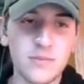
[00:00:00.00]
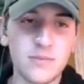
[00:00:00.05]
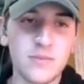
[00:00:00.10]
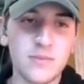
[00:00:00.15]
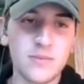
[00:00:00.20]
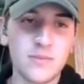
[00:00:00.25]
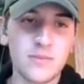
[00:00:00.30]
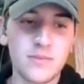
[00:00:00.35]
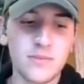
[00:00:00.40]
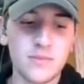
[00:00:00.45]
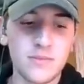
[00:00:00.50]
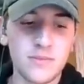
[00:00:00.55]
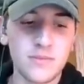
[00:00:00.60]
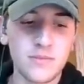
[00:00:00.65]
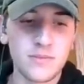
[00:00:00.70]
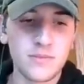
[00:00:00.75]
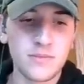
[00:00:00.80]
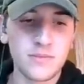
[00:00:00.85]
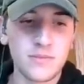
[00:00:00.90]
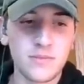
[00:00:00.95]

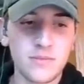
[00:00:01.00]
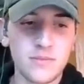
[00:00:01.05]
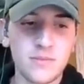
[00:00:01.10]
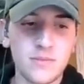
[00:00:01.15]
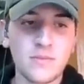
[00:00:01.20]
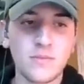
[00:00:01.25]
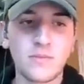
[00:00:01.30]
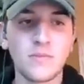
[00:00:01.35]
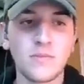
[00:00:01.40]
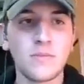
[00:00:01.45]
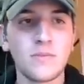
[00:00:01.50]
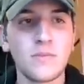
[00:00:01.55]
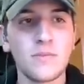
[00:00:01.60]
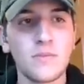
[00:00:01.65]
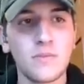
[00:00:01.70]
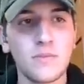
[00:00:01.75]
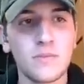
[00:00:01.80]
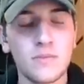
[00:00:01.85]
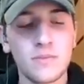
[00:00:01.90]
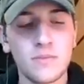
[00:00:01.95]

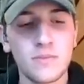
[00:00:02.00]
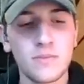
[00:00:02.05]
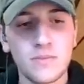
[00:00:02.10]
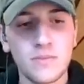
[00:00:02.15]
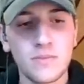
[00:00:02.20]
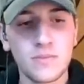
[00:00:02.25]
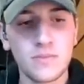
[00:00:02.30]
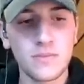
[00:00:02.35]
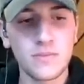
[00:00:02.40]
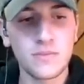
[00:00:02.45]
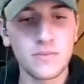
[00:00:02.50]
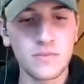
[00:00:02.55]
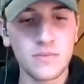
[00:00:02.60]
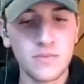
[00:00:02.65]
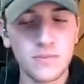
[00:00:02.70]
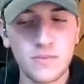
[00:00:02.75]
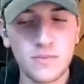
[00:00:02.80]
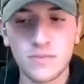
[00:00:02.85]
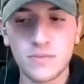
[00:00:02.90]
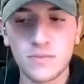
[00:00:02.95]

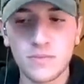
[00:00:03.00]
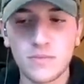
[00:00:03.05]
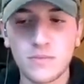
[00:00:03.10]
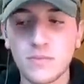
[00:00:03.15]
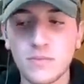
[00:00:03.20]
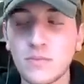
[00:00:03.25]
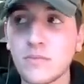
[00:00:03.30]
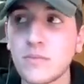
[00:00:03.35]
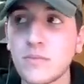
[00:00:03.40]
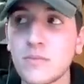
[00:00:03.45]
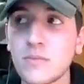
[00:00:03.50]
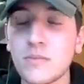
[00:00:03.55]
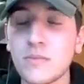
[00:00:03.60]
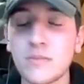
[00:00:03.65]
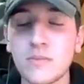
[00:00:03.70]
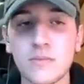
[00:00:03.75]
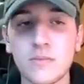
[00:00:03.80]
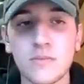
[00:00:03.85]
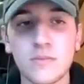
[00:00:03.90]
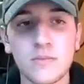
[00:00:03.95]

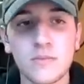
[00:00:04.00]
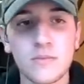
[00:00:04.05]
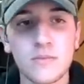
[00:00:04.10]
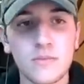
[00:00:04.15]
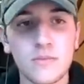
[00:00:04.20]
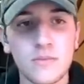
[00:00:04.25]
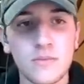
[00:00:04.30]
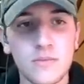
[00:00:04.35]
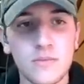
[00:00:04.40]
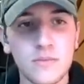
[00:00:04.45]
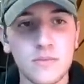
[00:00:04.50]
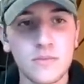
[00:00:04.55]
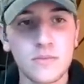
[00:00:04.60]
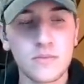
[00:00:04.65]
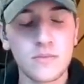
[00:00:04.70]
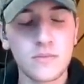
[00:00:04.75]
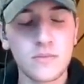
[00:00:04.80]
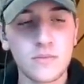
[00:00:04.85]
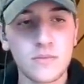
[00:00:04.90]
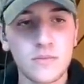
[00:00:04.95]

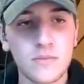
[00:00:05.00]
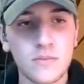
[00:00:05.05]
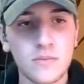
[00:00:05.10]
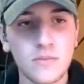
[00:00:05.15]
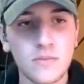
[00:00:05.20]
(silent)